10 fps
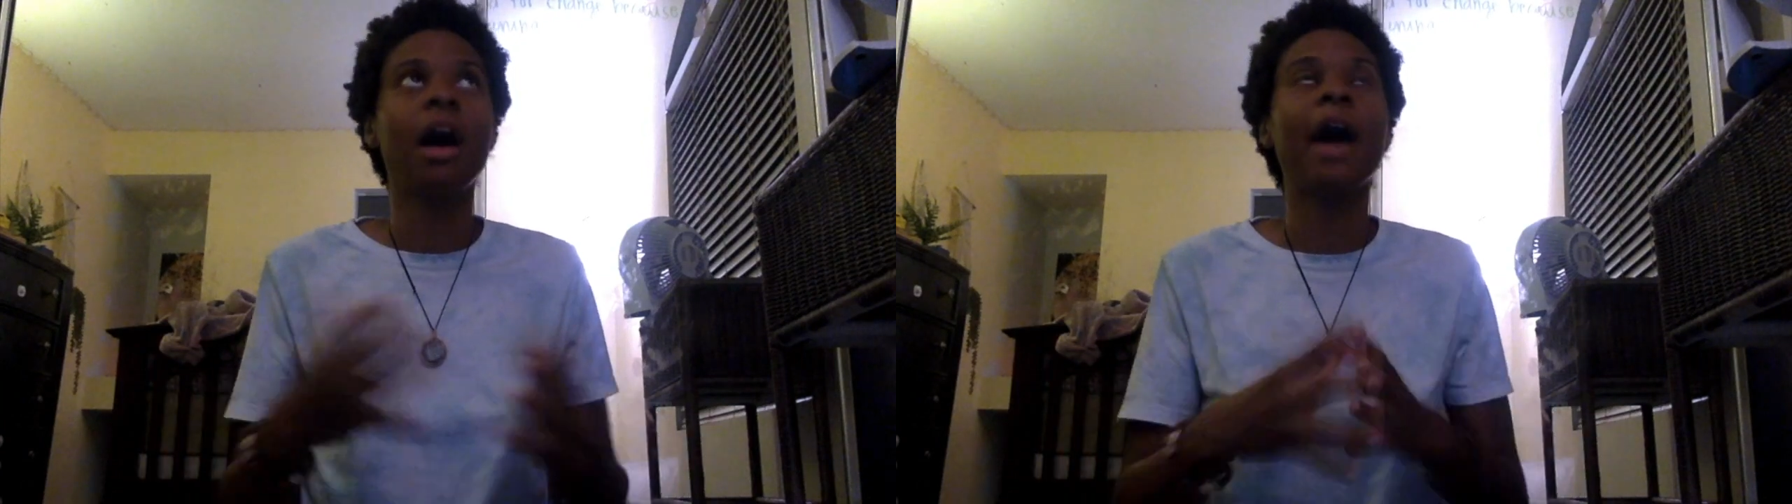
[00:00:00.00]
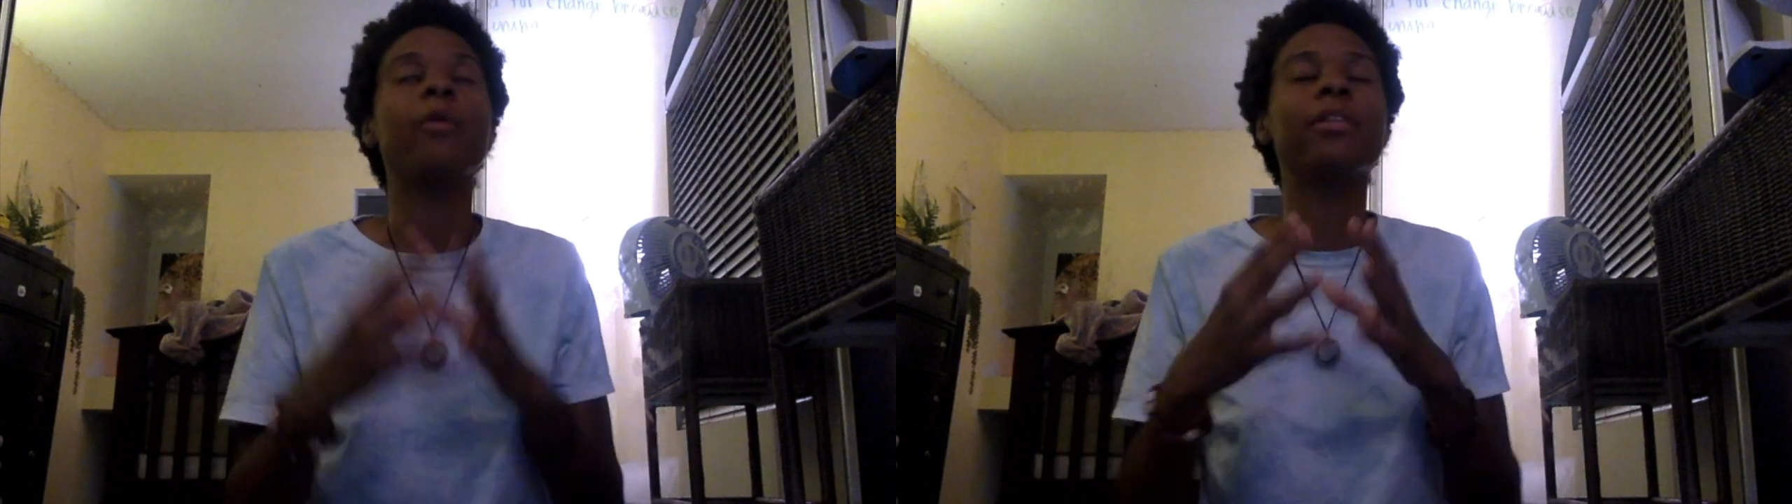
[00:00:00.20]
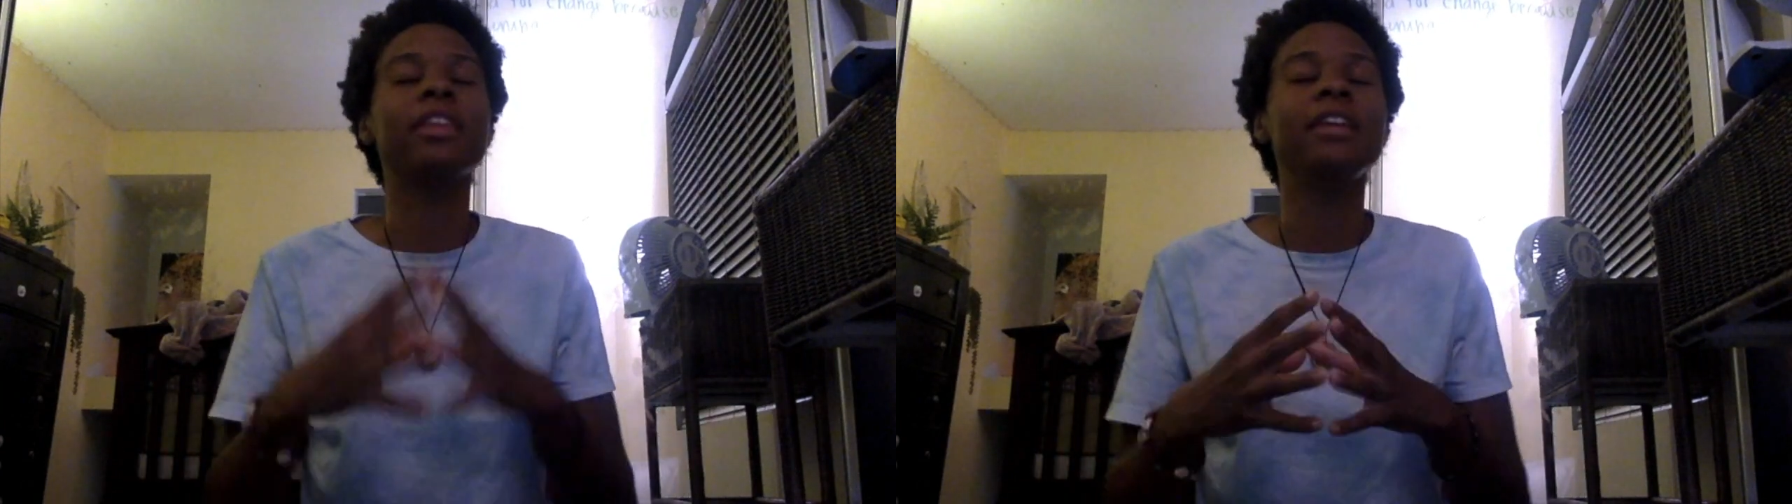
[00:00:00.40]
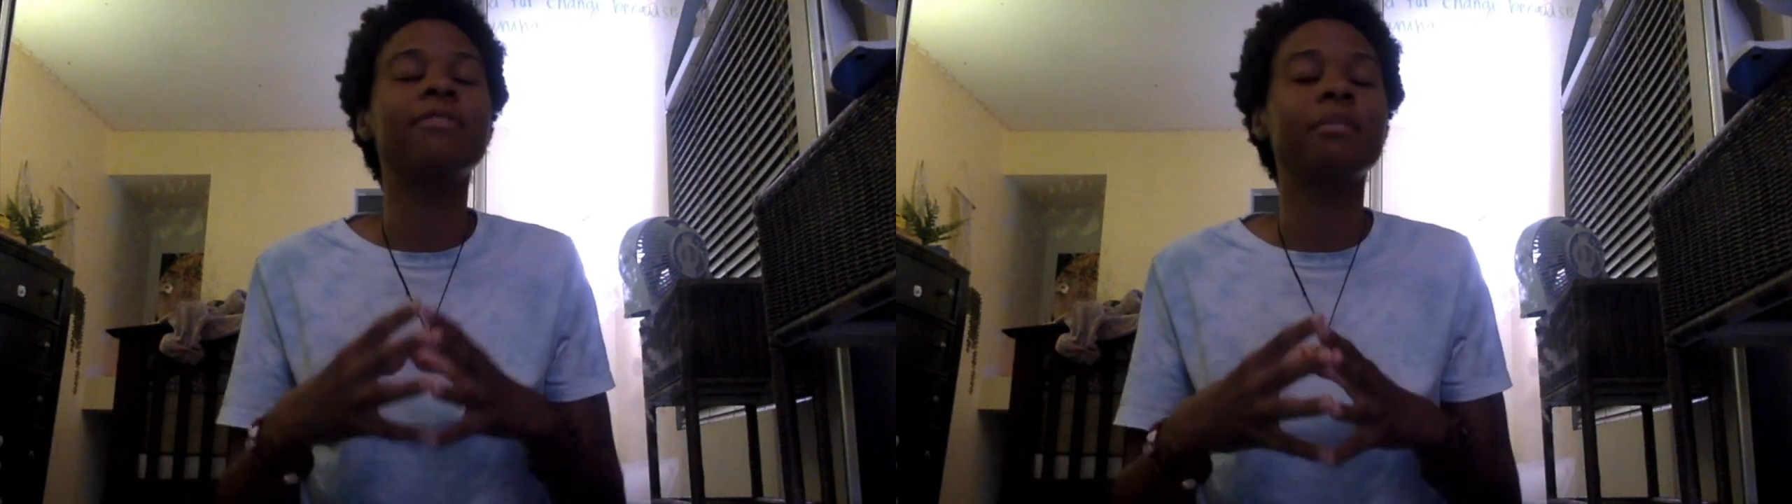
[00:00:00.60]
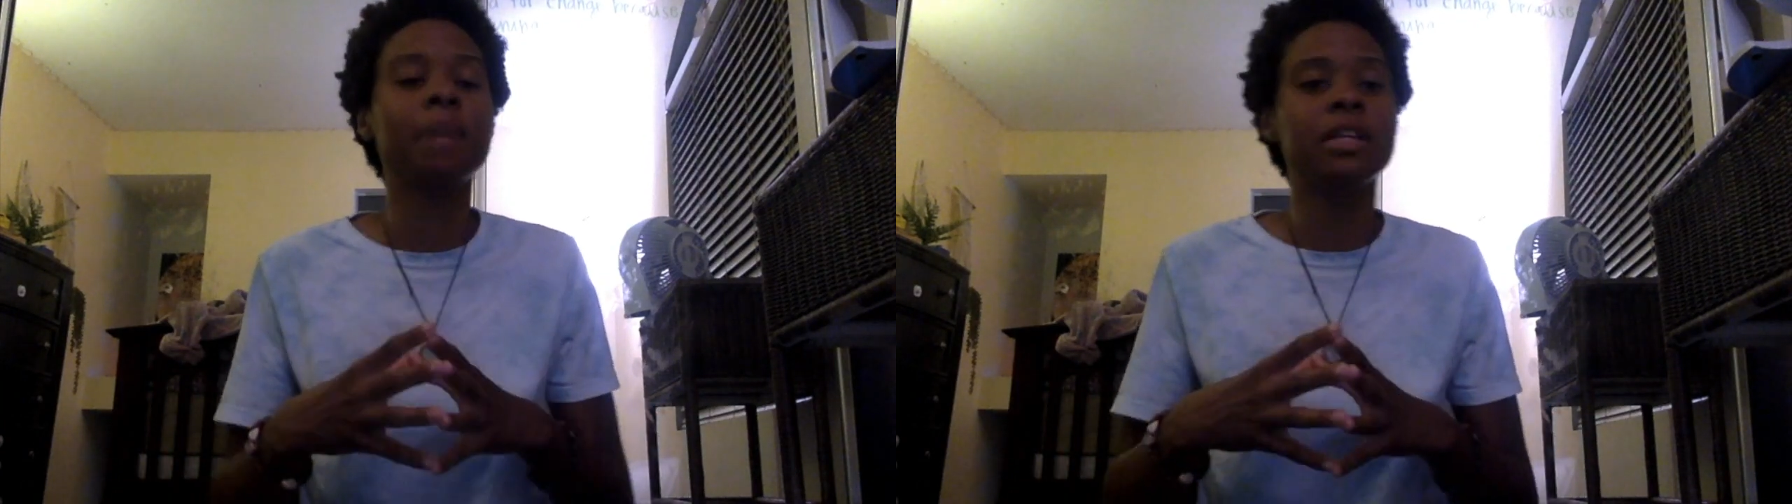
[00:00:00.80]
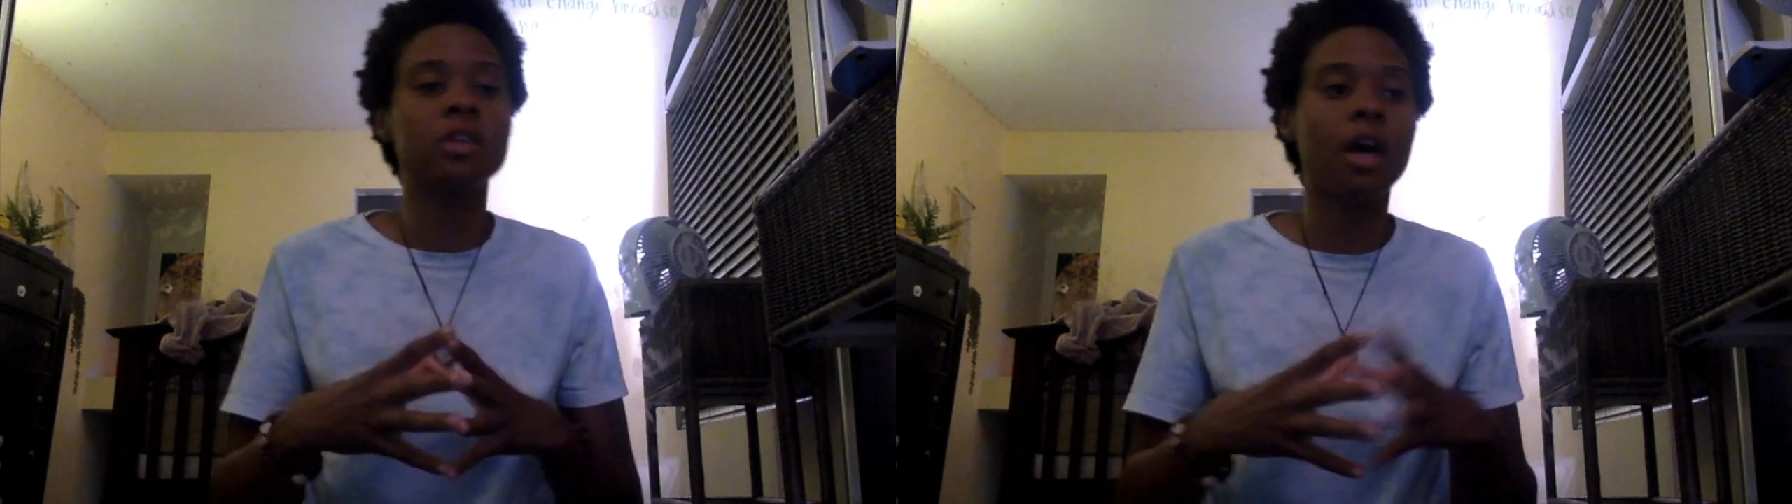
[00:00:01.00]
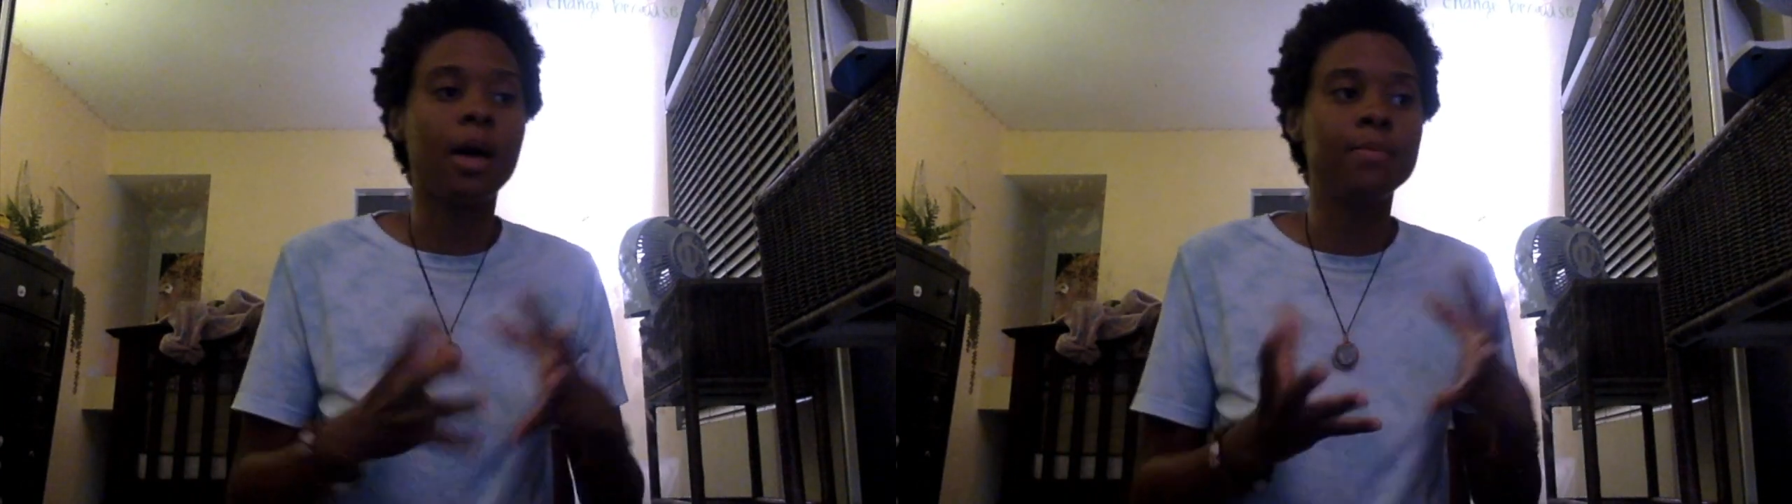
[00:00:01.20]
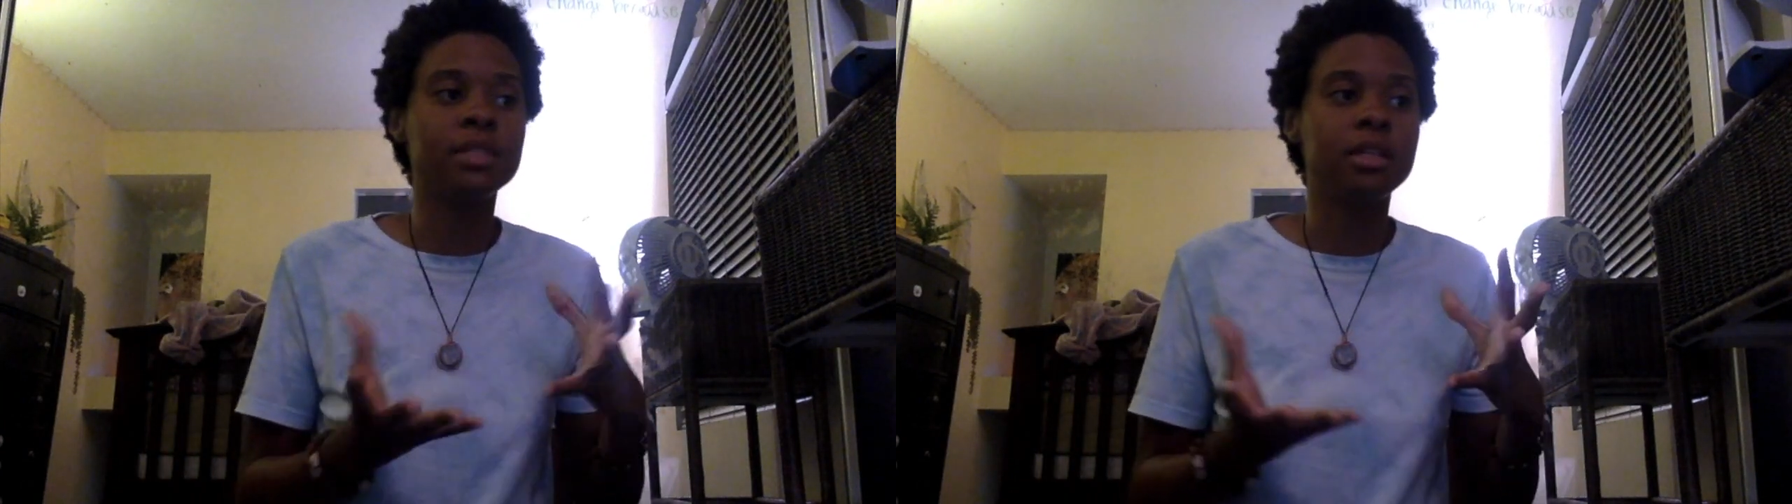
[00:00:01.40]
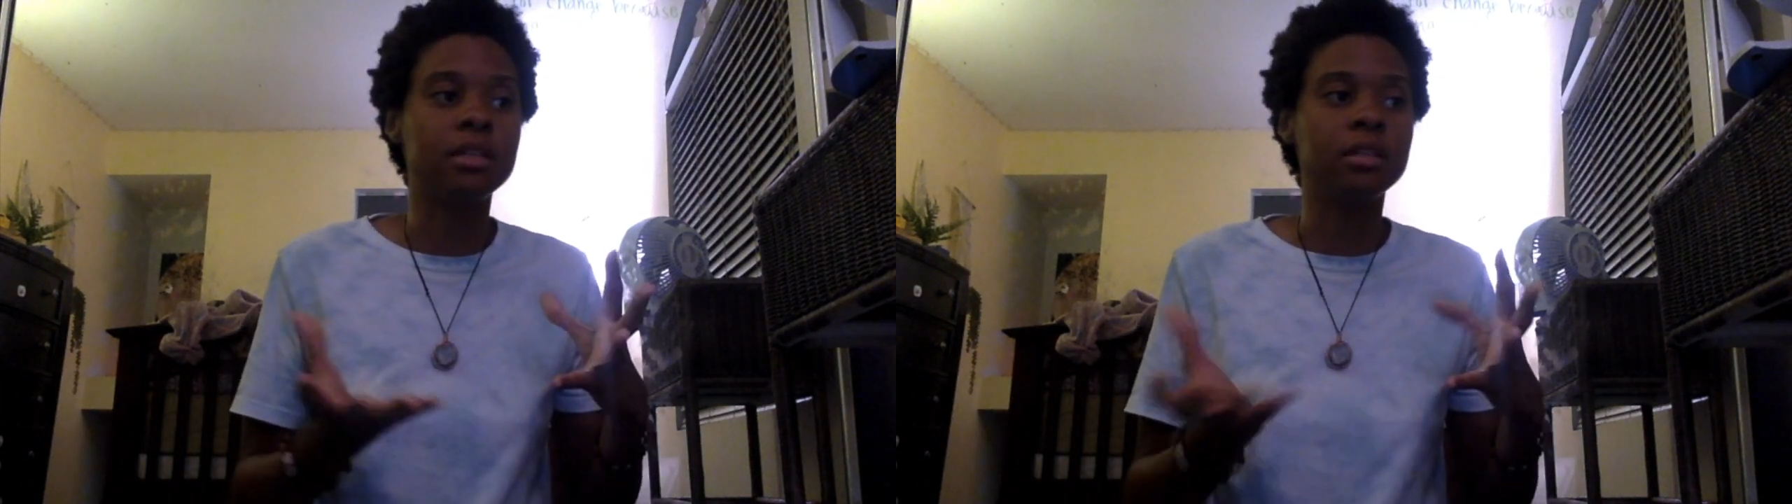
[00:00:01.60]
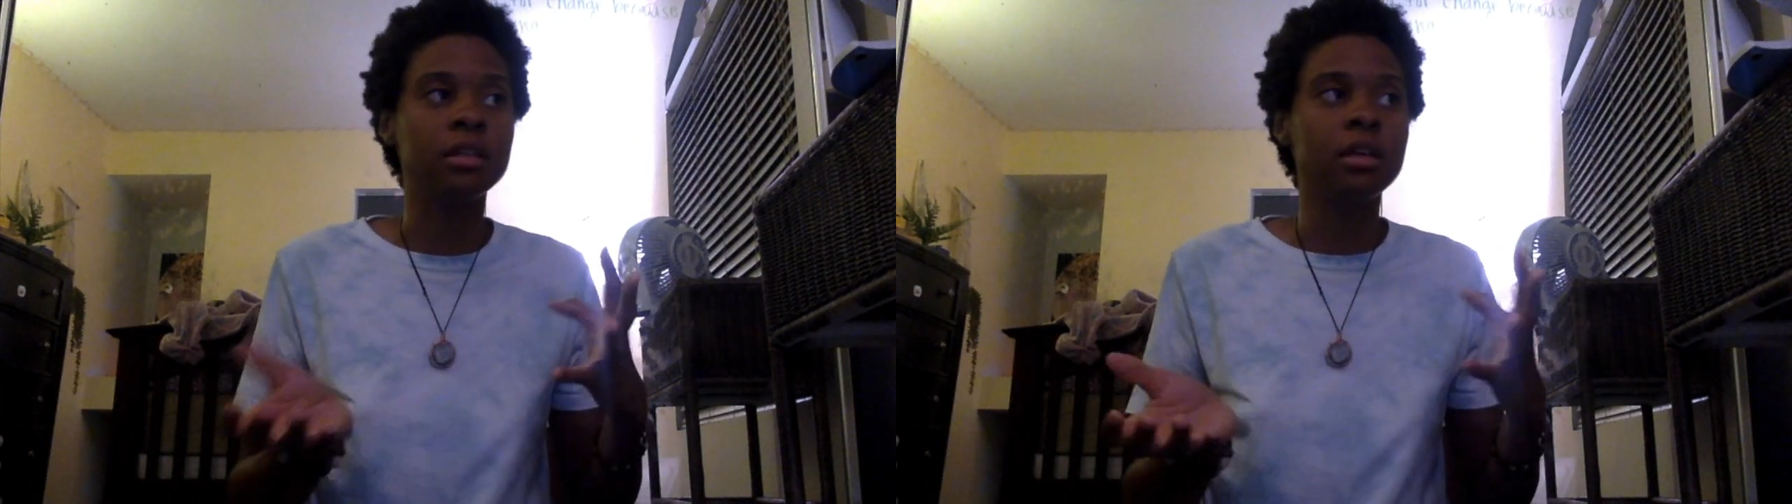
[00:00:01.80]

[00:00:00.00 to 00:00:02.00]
I would leave from my jobs and